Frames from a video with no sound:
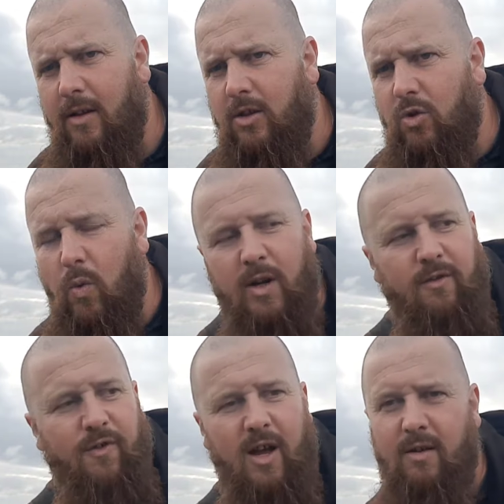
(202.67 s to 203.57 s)

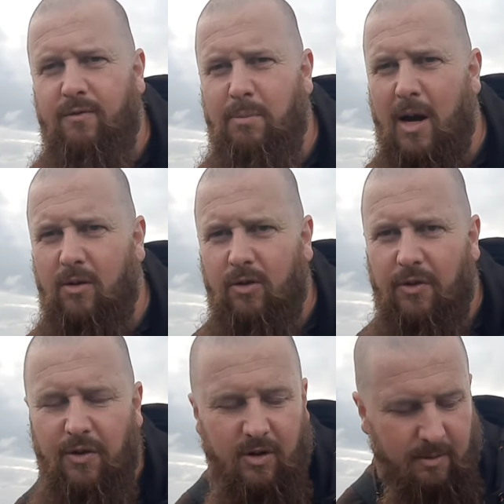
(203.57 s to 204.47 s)
£25 or
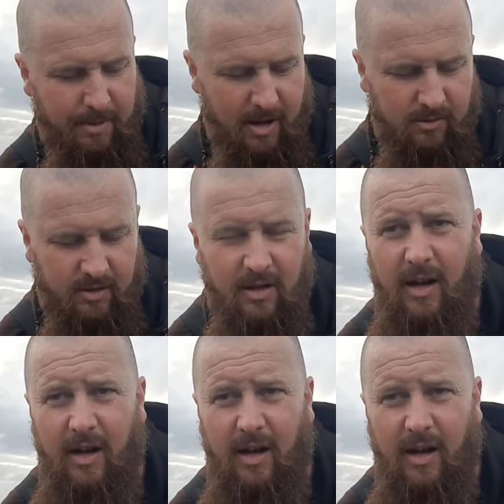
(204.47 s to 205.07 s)
£30,